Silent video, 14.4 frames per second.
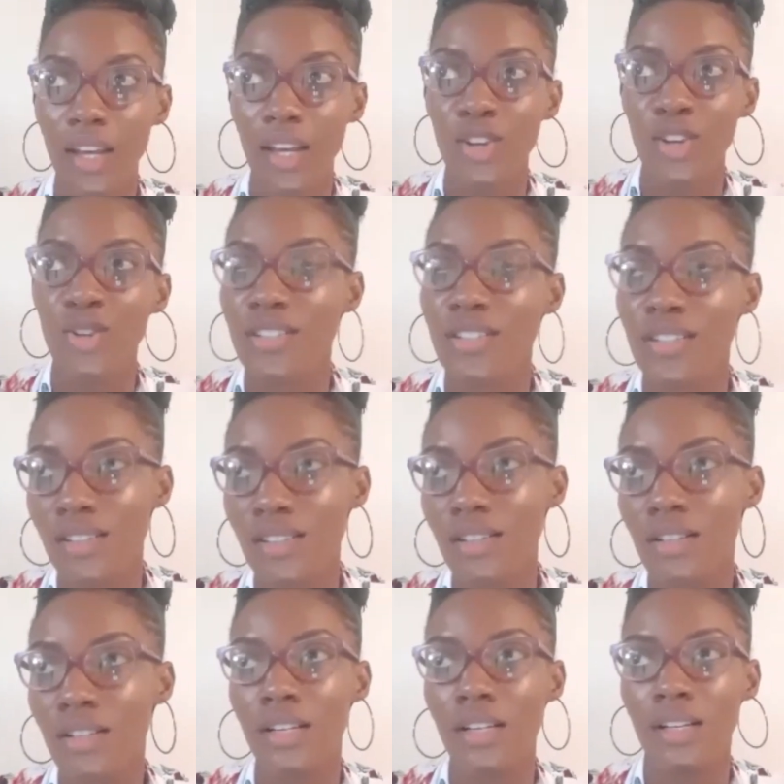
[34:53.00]
you're
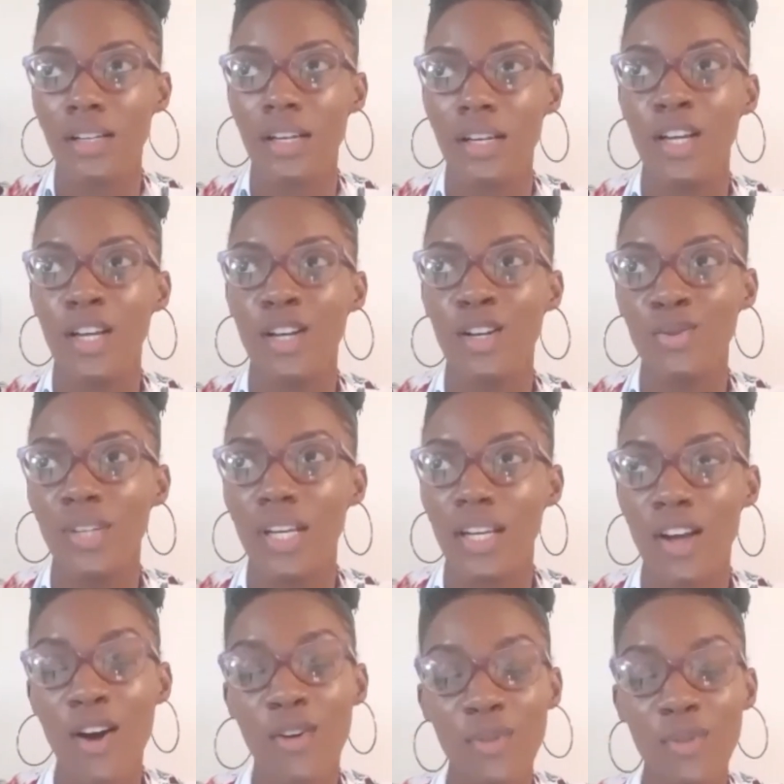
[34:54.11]
still including,
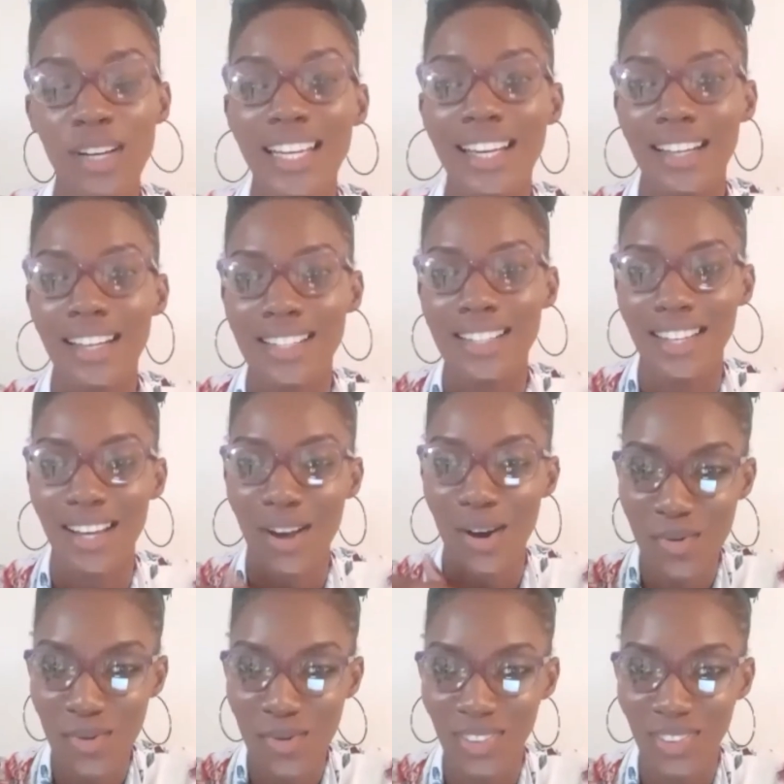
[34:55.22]
not really cutting out,
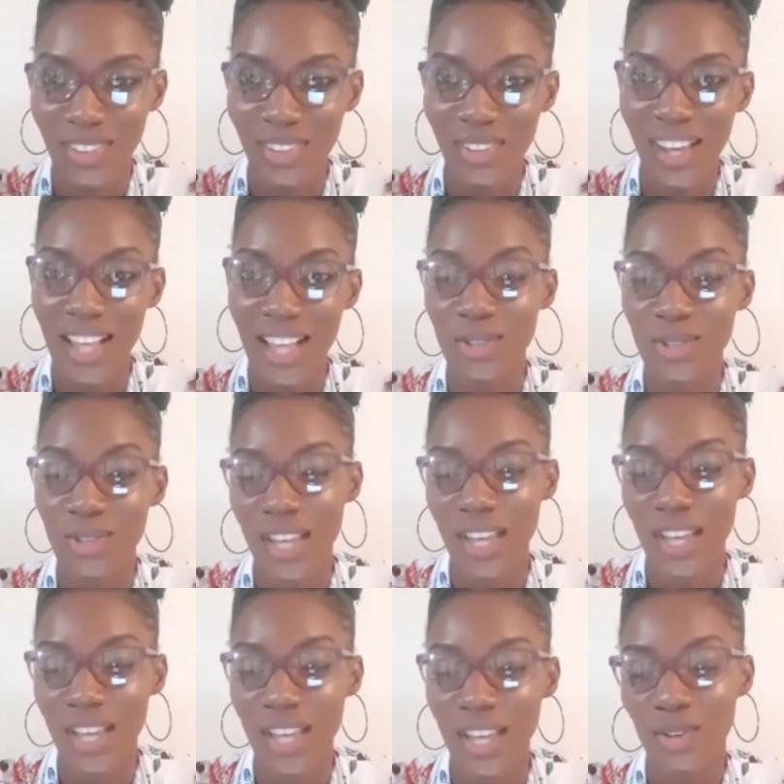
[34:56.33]
as you said,
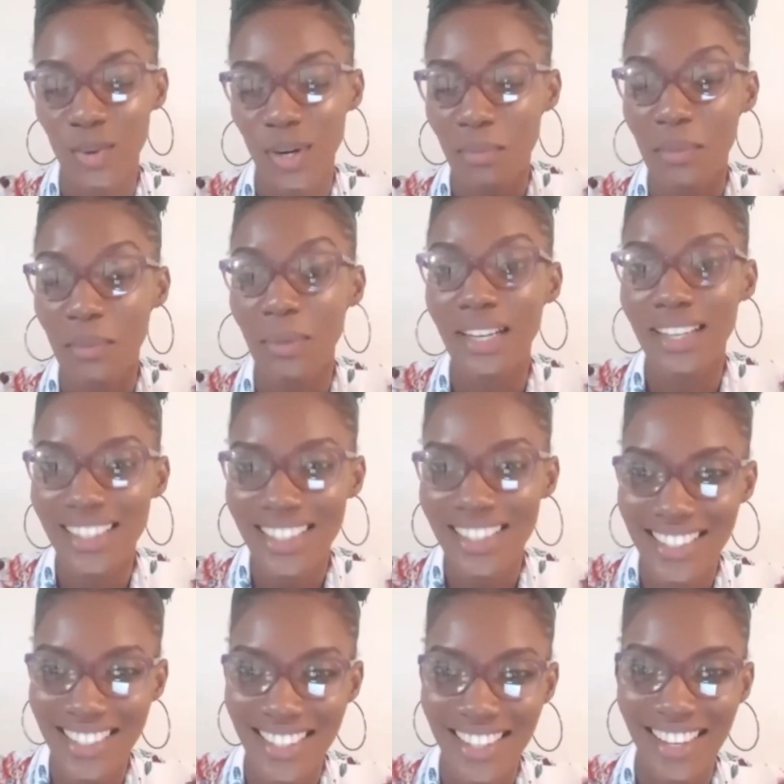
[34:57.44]
you use the word
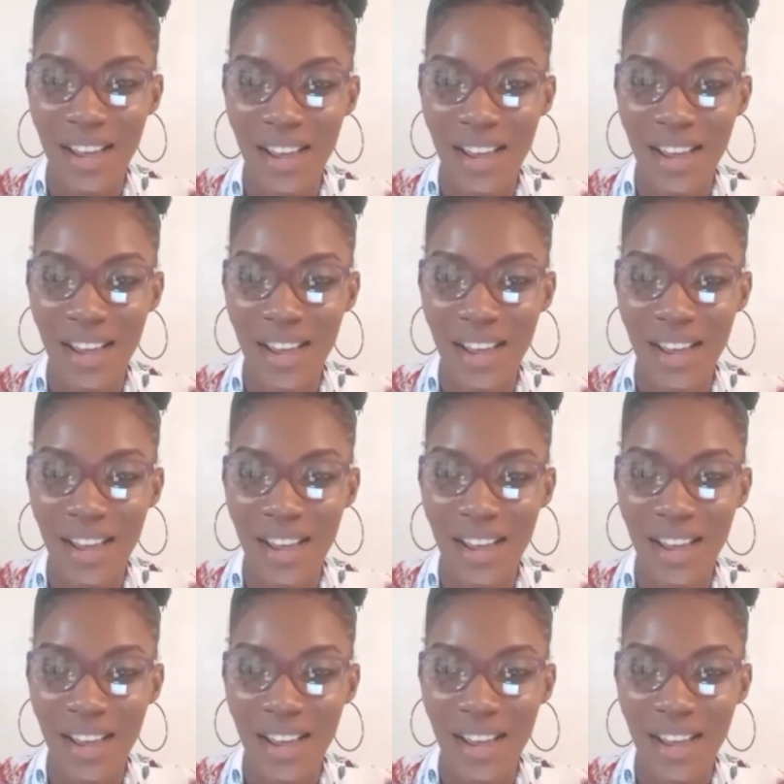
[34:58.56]
minimize,